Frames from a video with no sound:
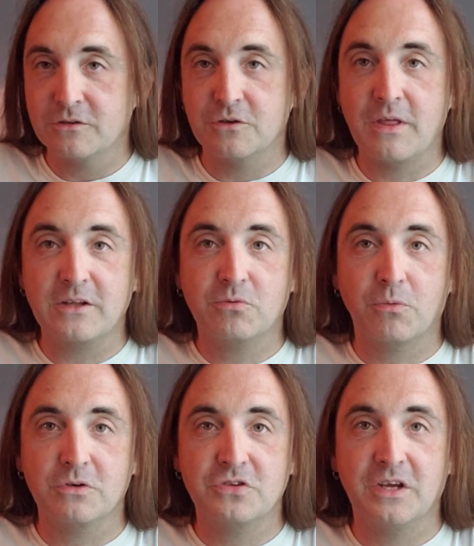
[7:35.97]
So that's what
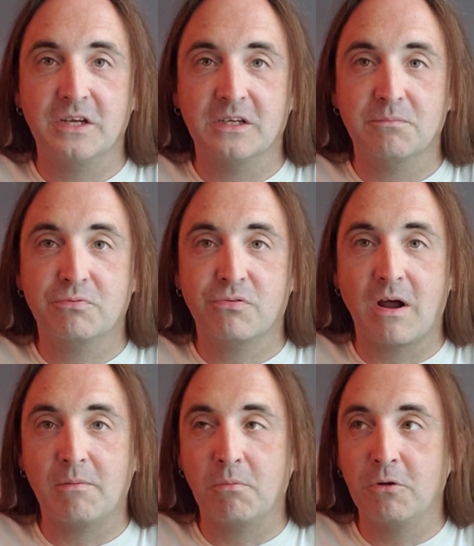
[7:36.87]
we're saying it
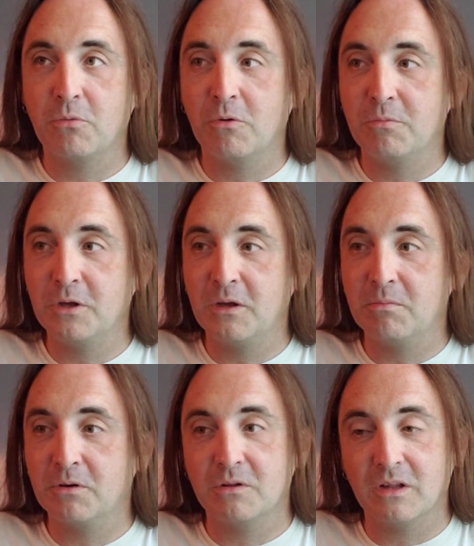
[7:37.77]
probably will be,
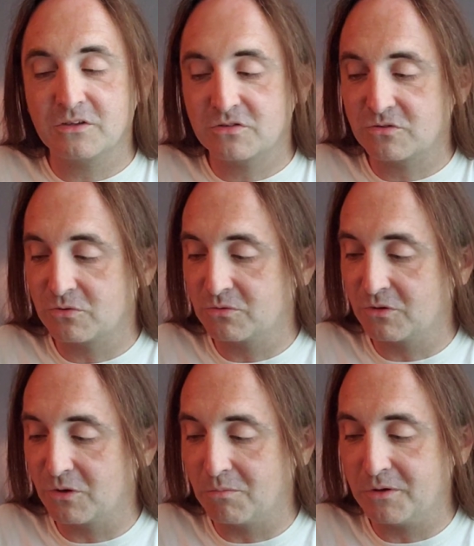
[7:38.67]
but let's do a
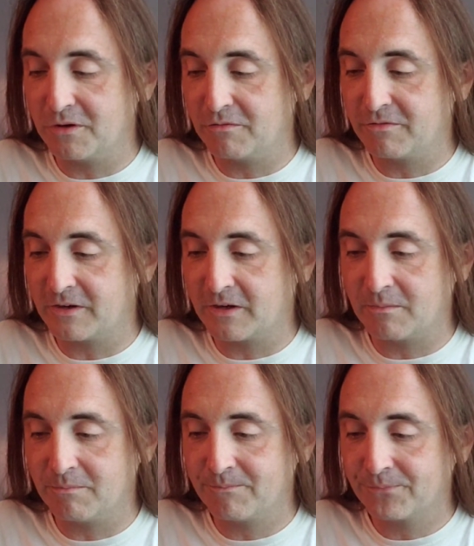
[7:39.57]
little bit of
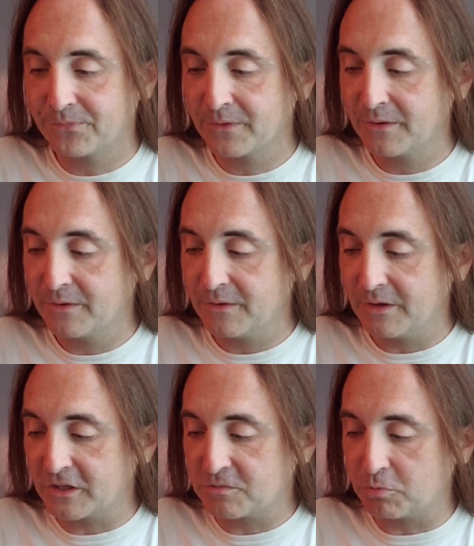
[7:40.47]

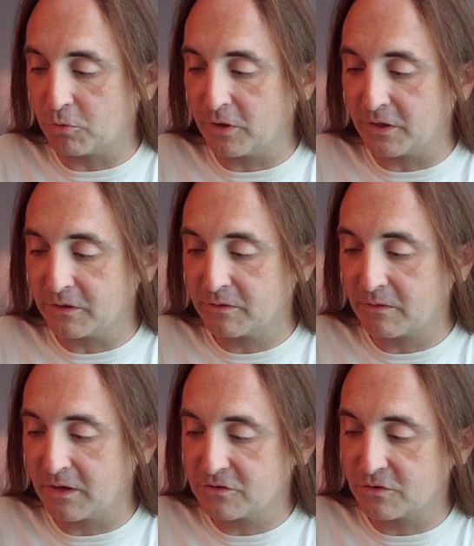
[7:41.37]
exploring,
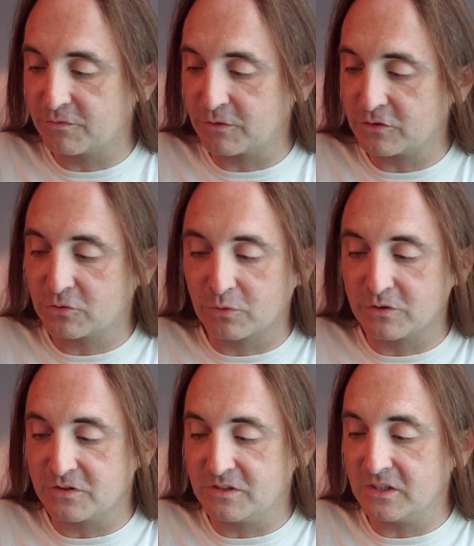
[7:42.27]
right? So the first
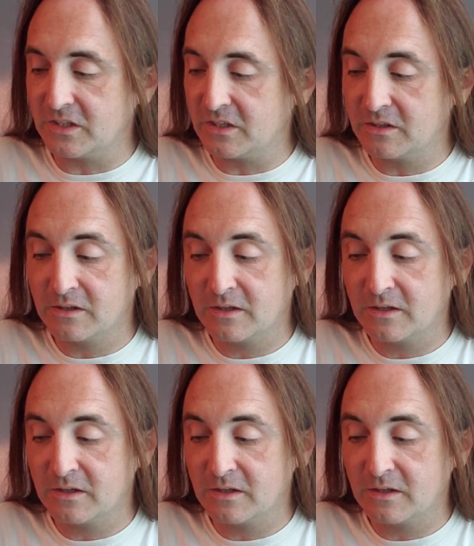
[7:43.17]
chord's D.